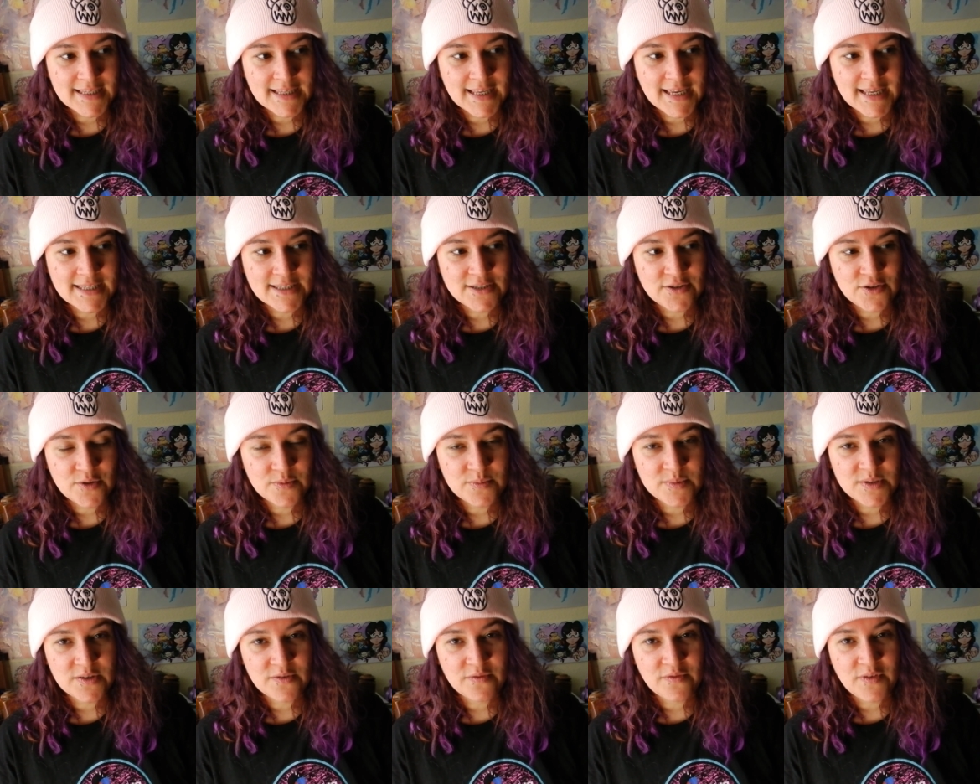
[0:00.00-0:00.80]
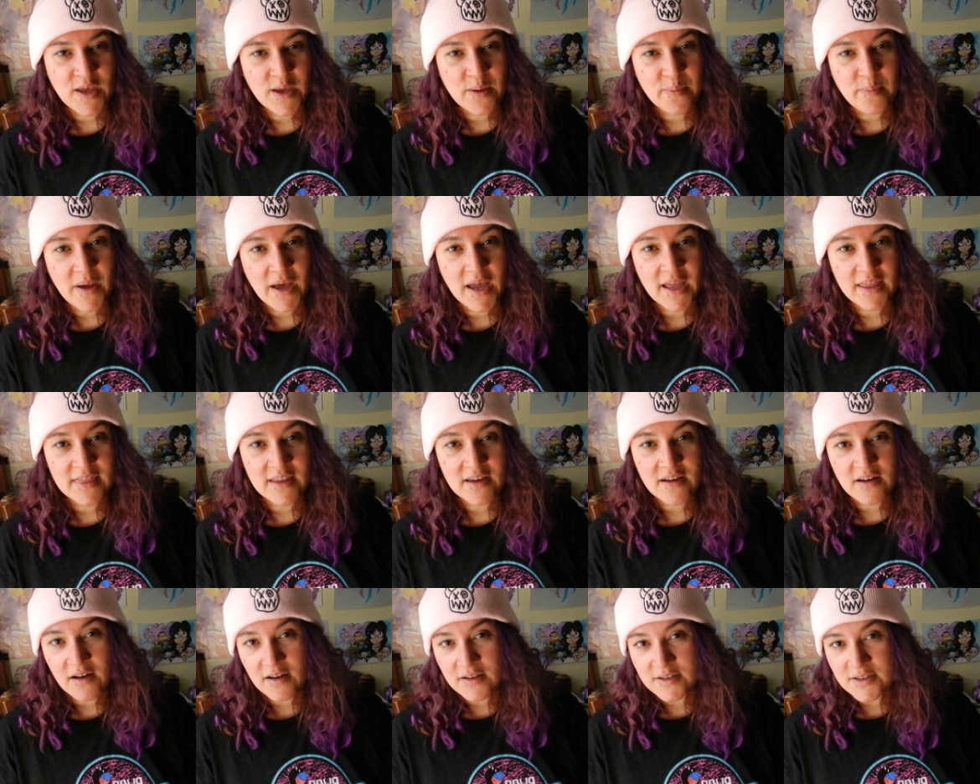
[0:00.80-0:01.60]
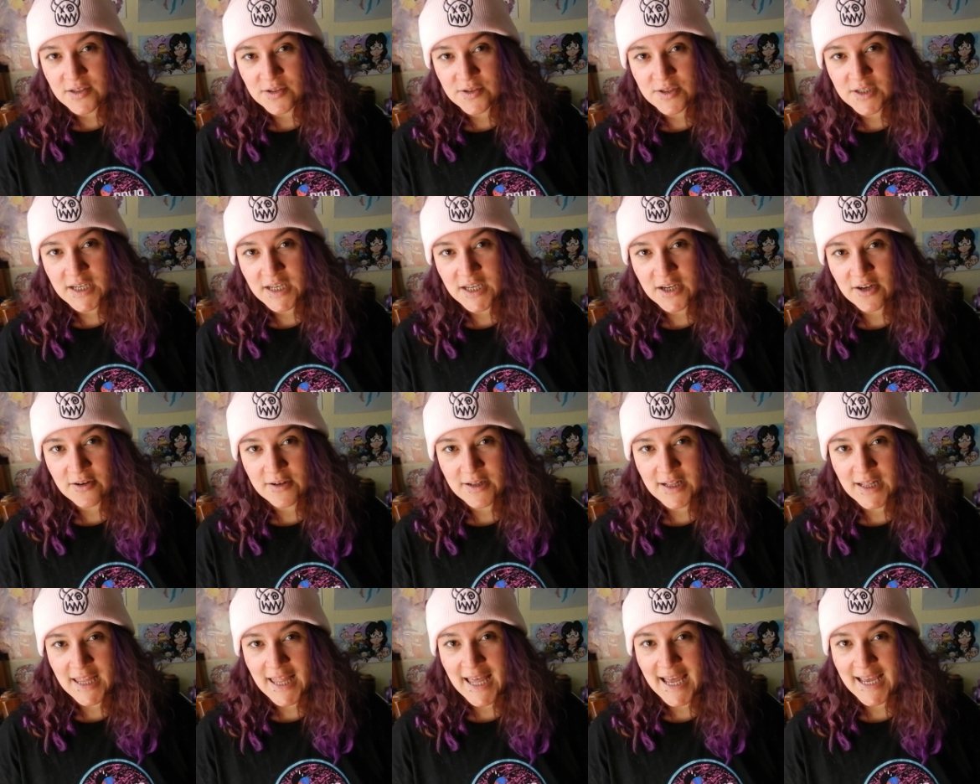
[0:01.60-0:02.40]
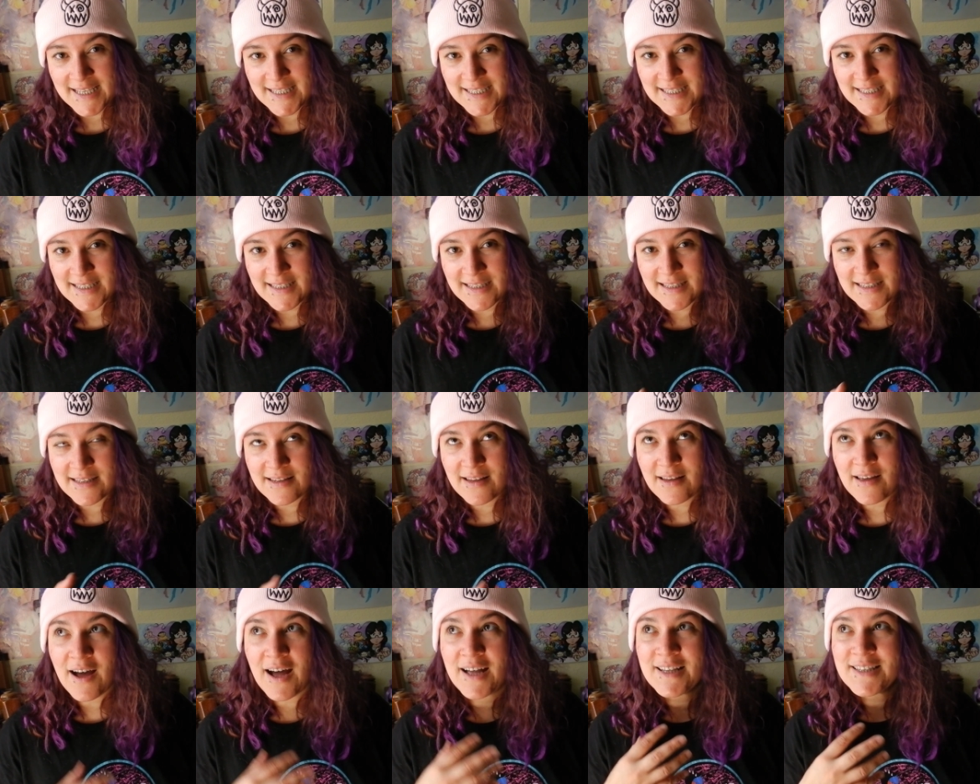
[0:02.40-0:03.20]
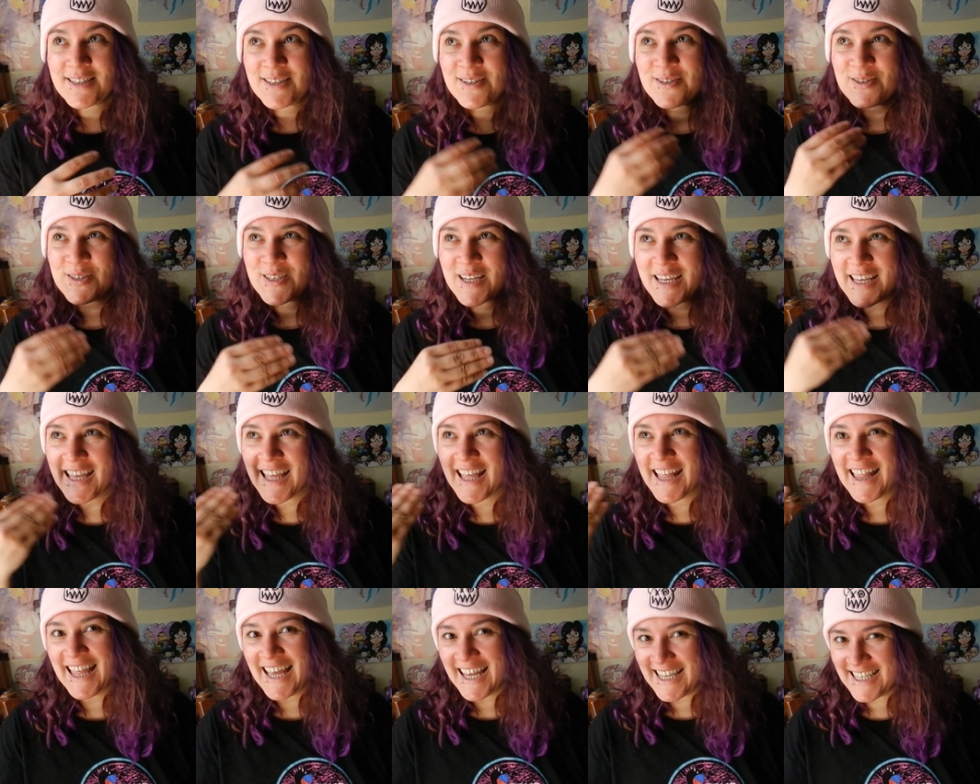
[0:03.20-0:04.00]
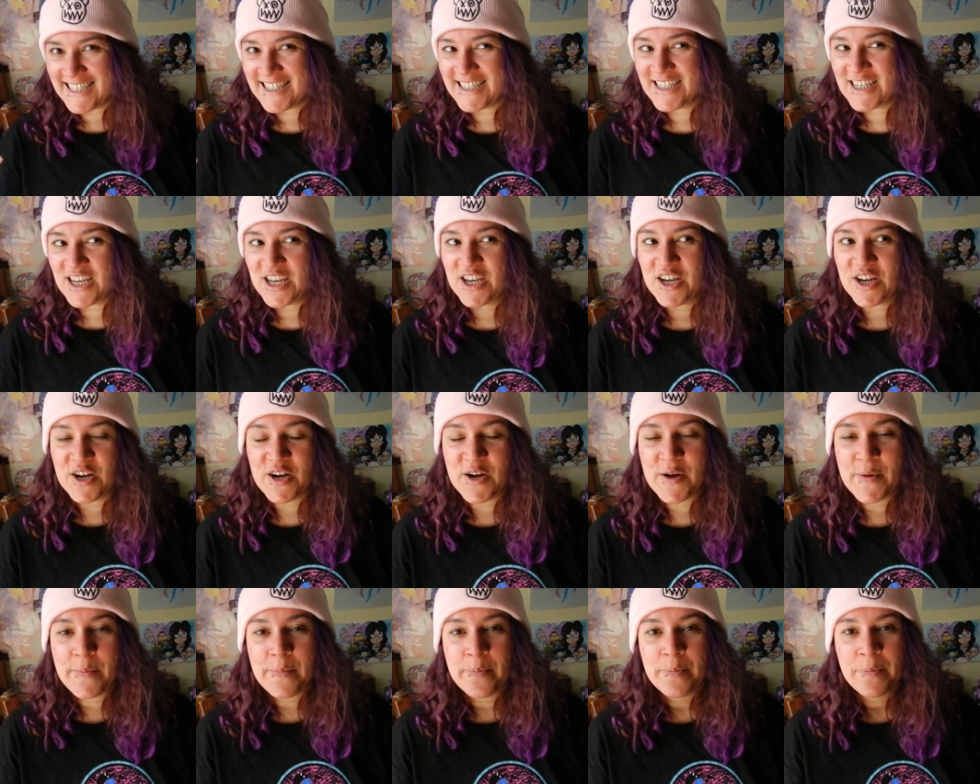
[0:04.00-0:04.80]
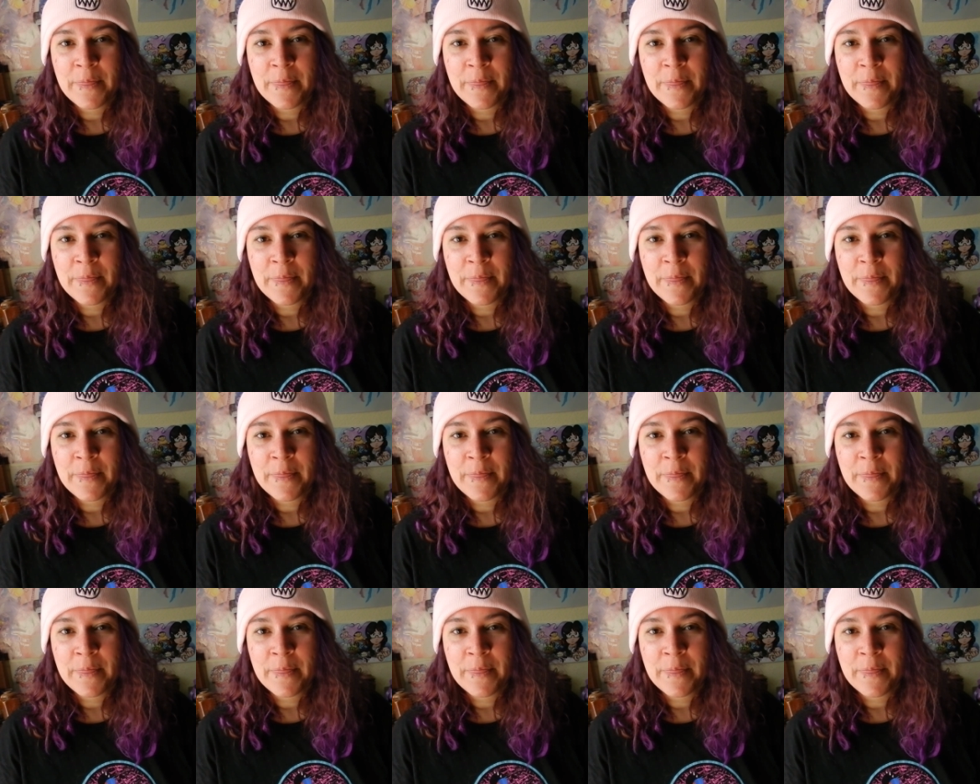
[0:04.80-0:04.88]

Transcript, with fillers: in terms of like buying the concert ticket last concert ticket last year.